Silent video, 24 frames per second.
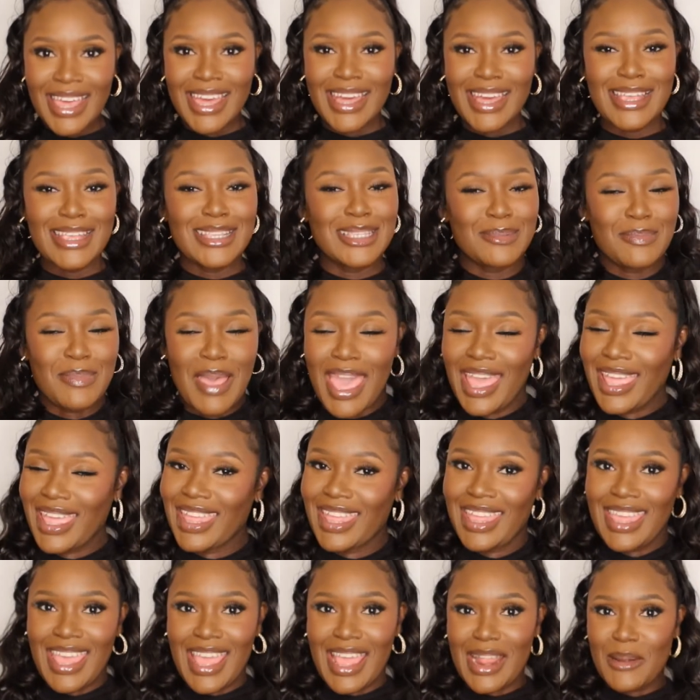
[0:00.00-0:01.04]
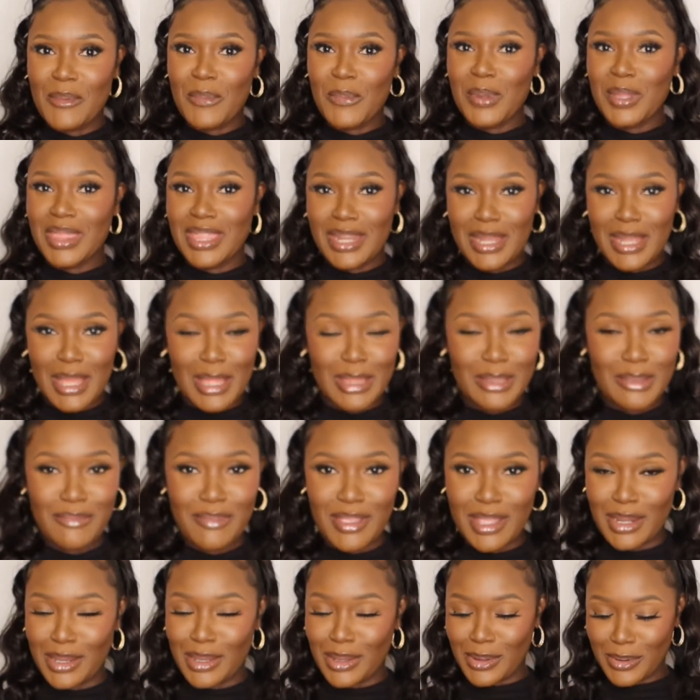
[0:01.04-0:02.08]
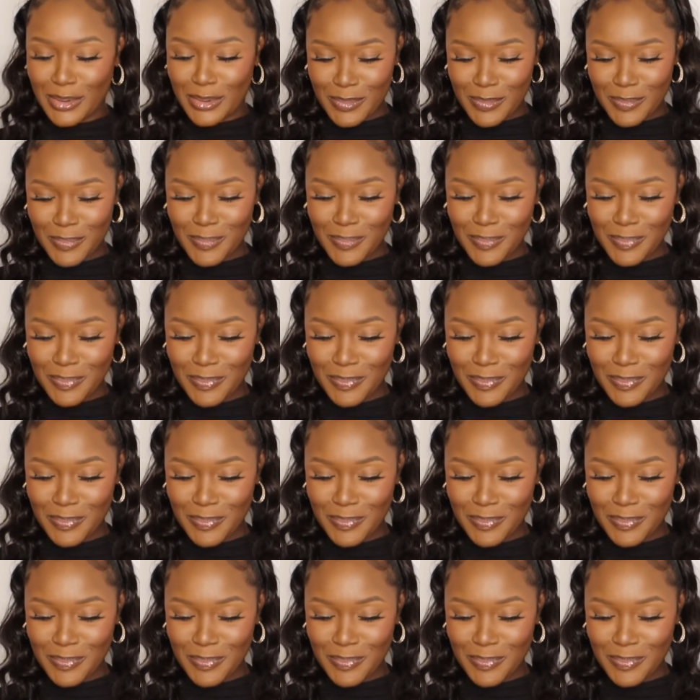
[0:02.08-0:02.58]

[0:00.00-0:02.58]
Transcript: is back again with another video.